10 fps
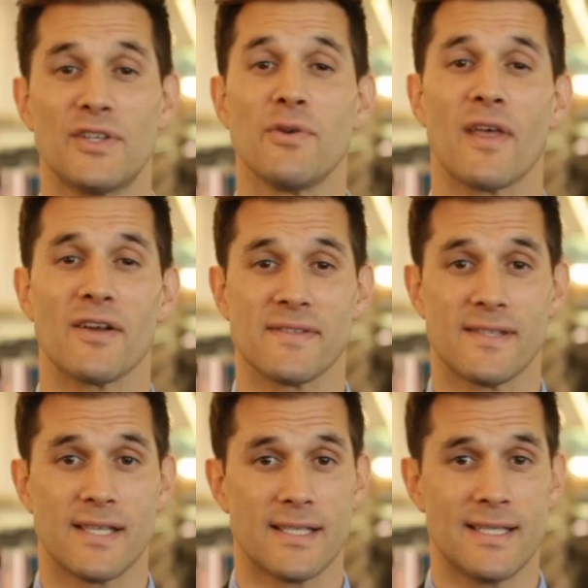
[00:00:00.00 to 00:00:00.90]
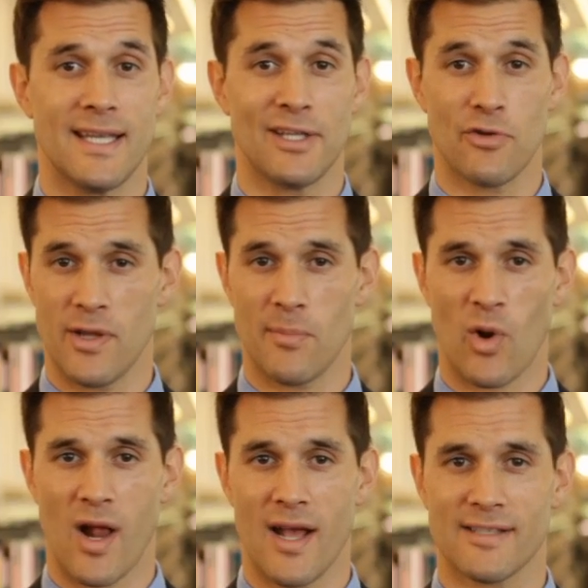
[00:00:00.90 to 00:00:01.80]
2016 Green
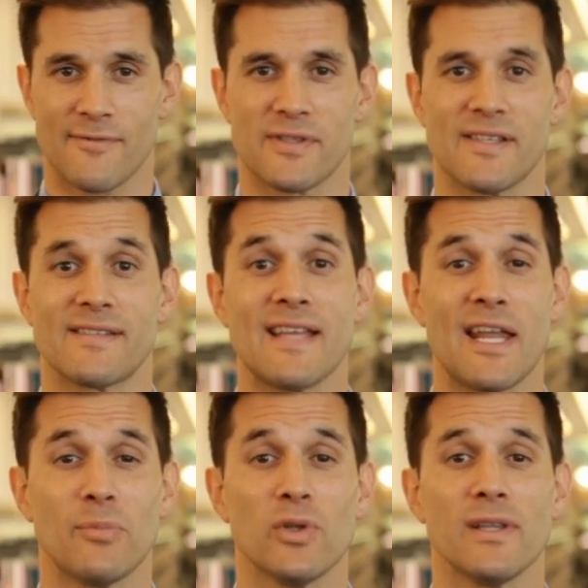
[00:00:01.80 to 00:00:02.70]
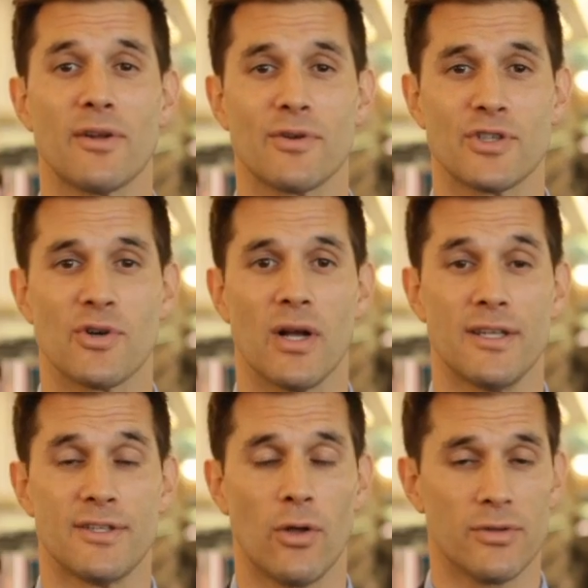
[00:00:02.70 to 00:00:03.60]
Prize for Sustainable Literature
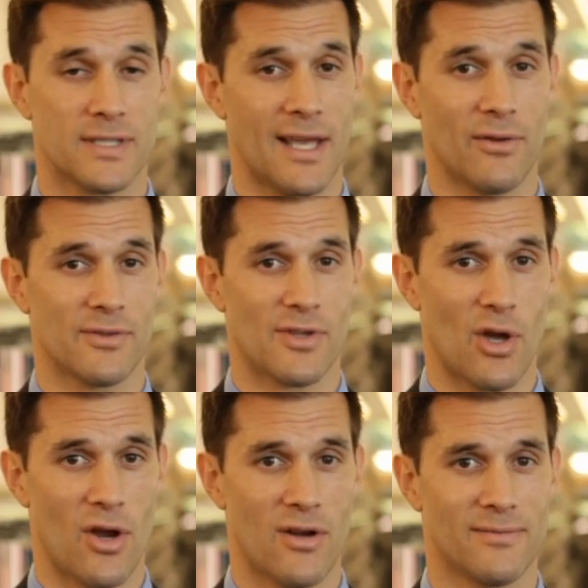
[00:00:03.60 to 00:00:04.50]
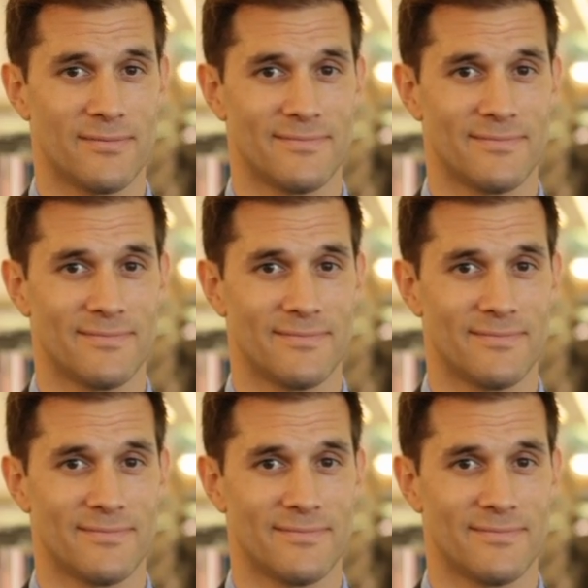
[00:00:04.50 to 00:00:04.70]
adult titles are